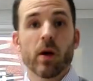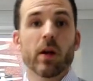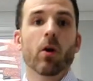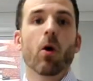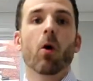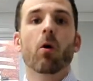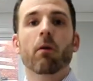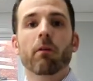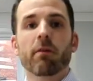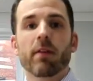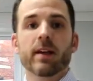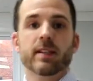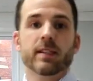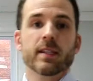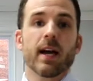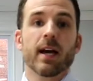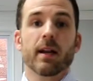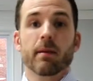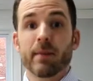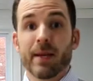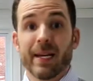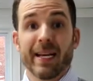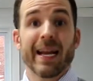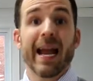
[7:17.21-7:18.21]
and all of that's got
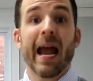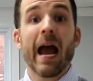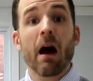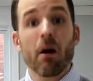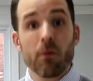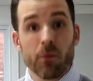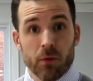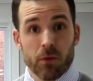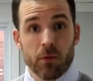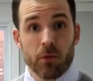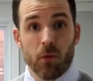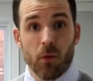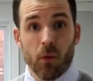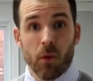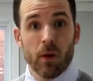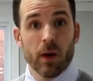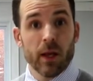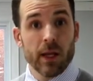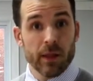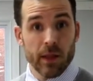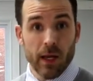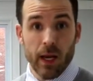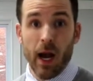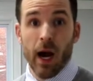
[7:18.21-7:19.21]
to be accounted for
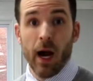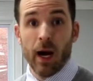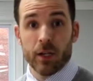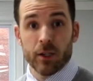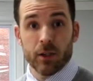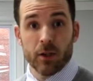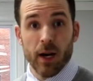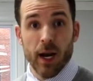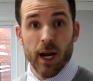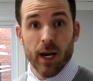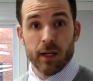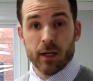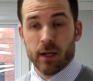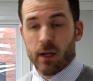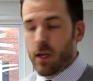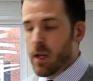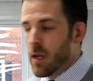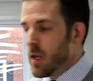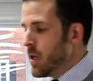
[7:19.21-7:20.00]
in the contract.